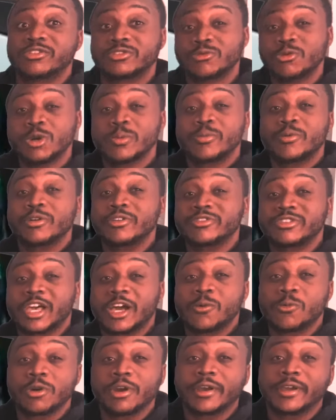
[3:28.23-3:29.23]
scoreboard's
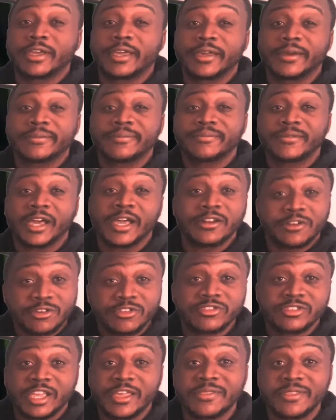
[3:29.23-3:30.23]
not working. I
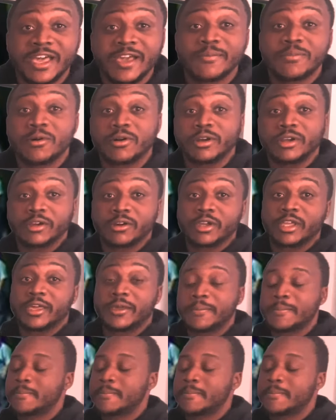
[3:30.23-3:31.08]
understand that part, okay?